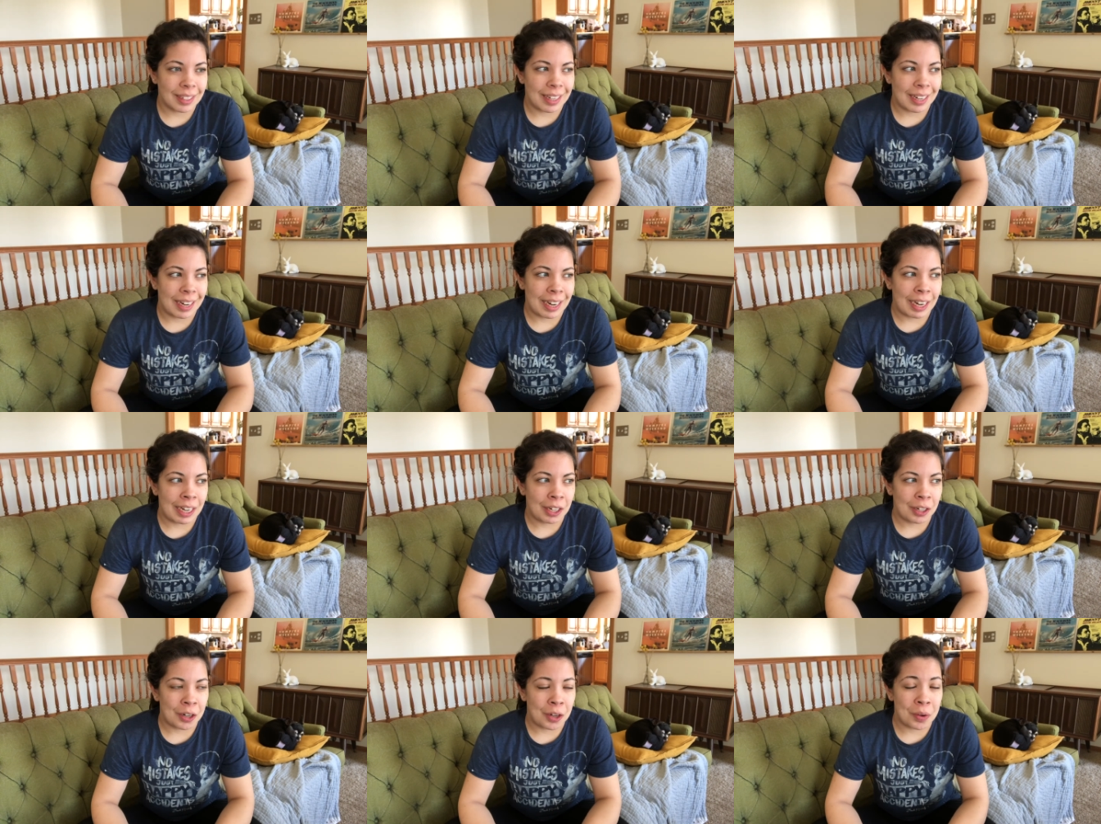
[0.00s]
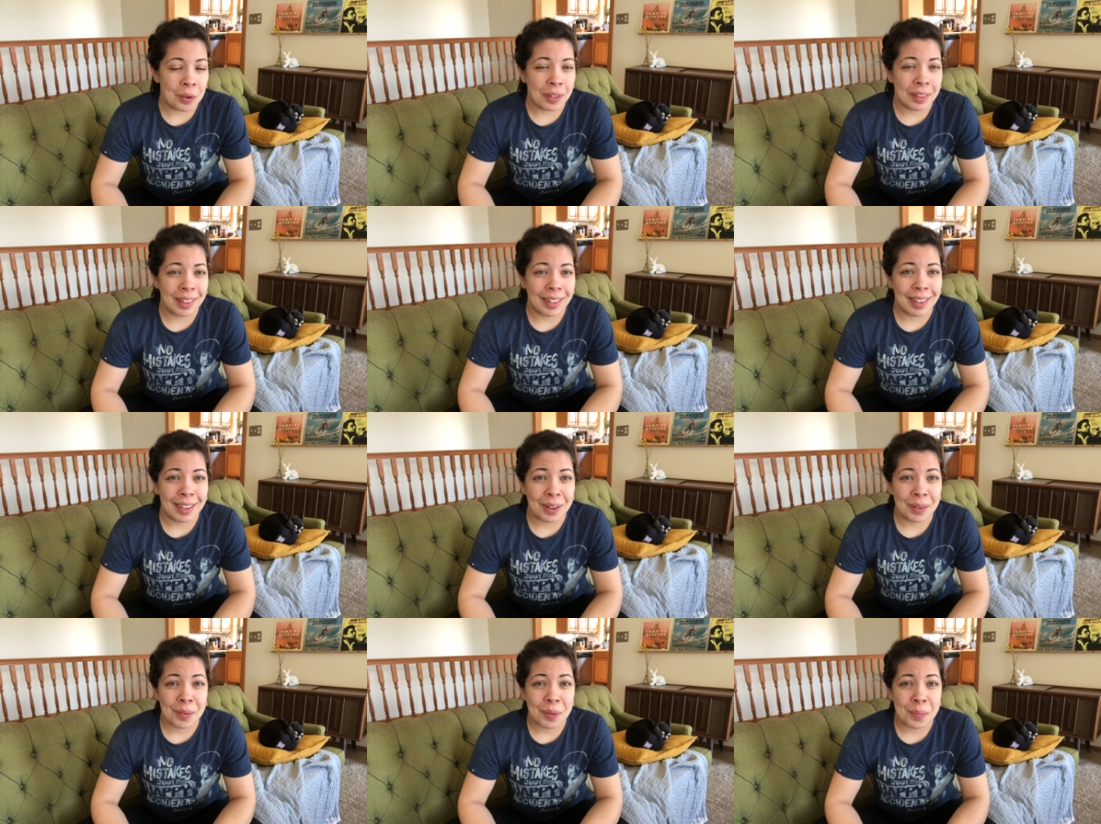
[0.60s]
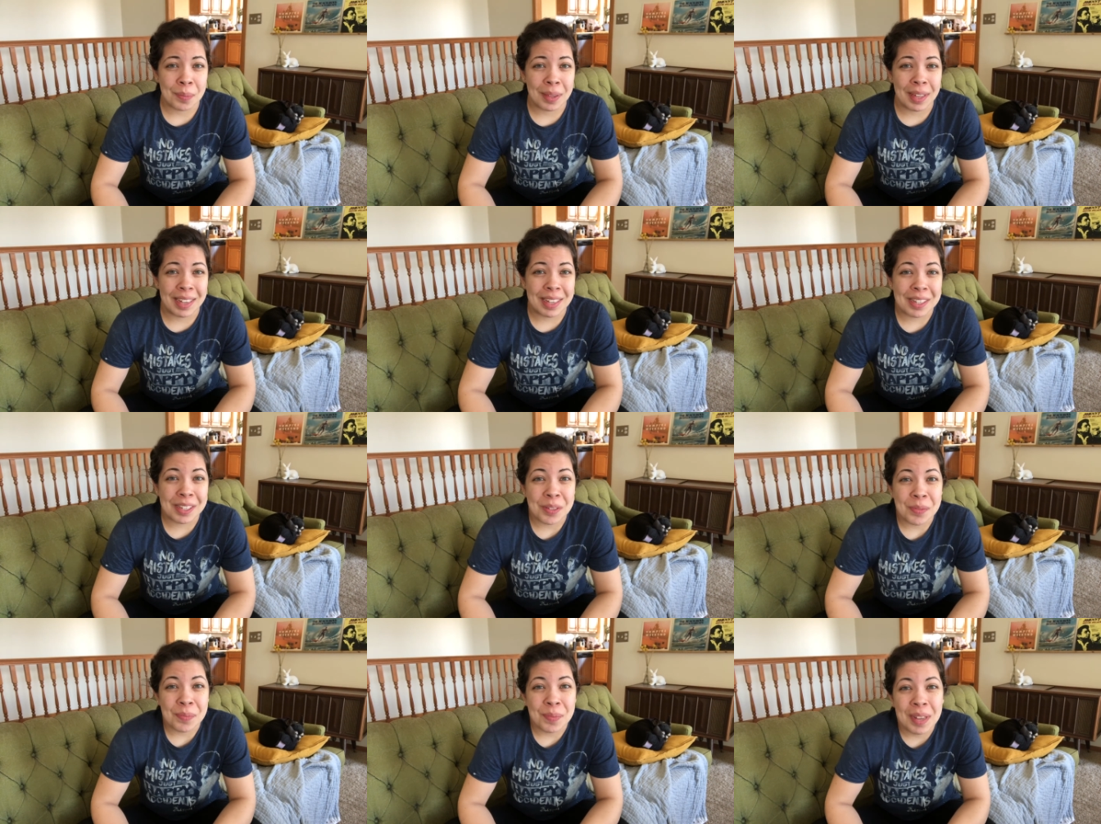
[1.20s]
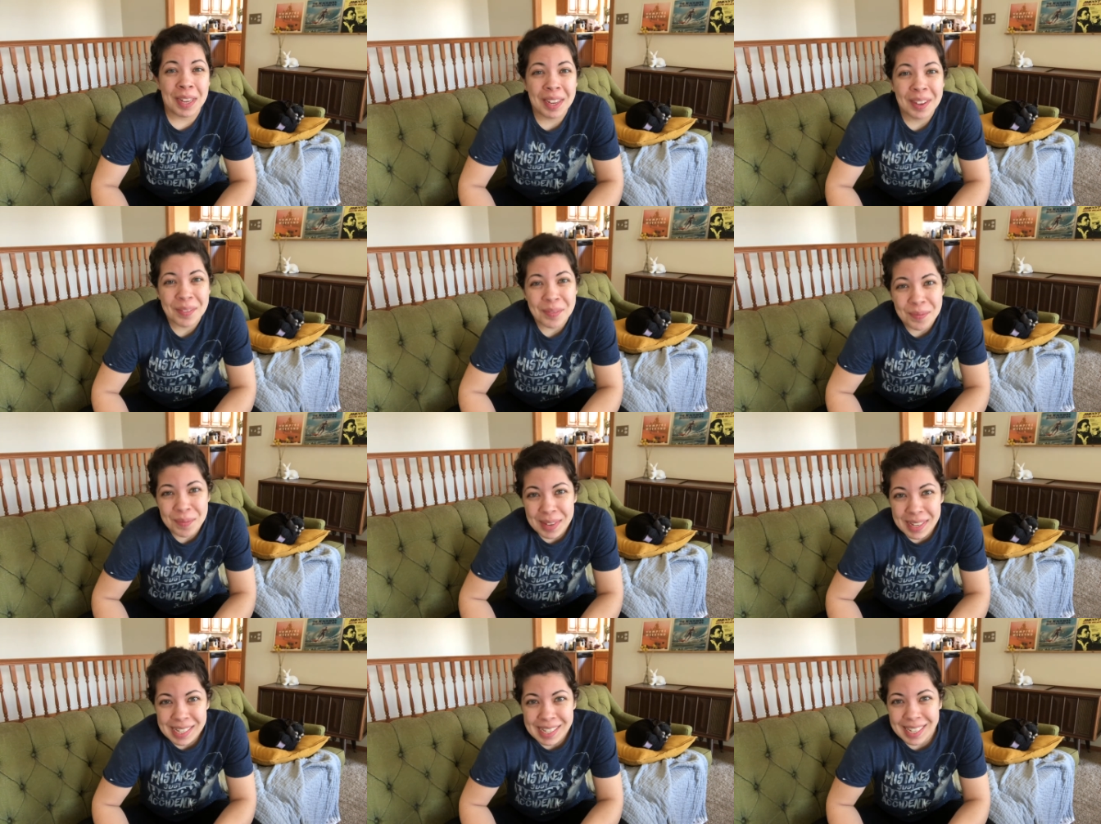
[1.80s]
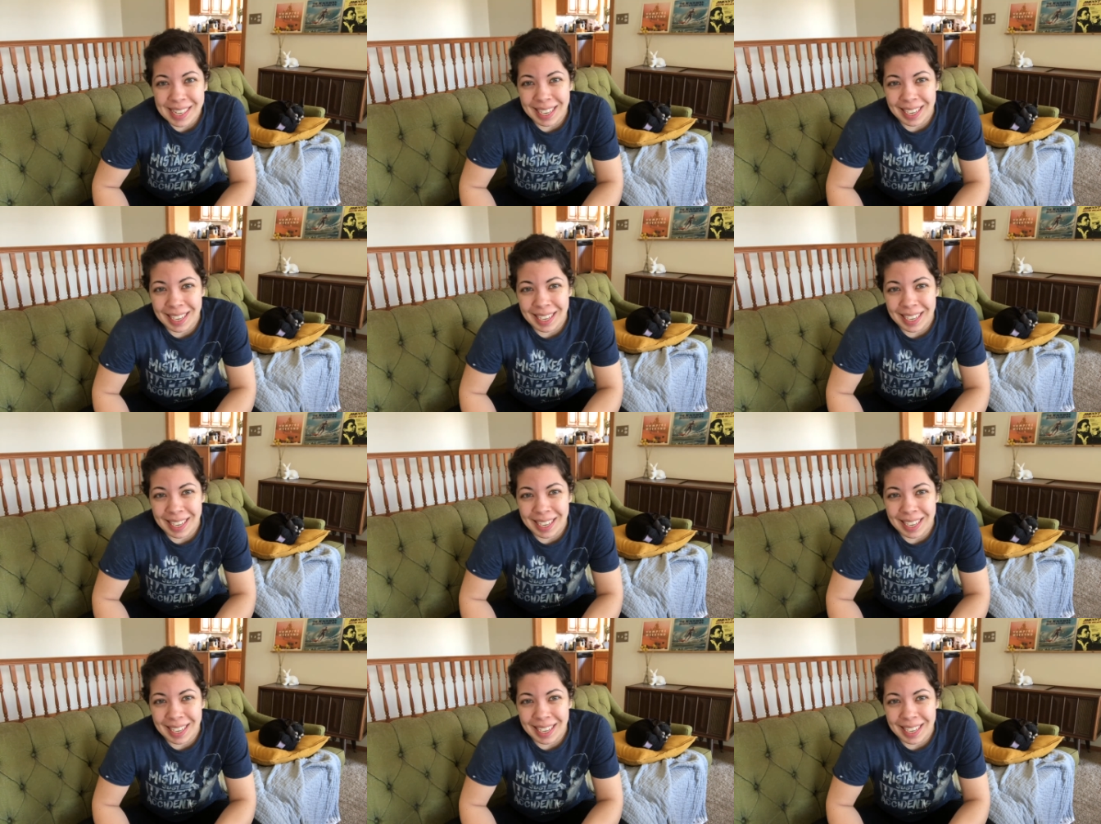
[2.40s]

I don't know, I think I replace missing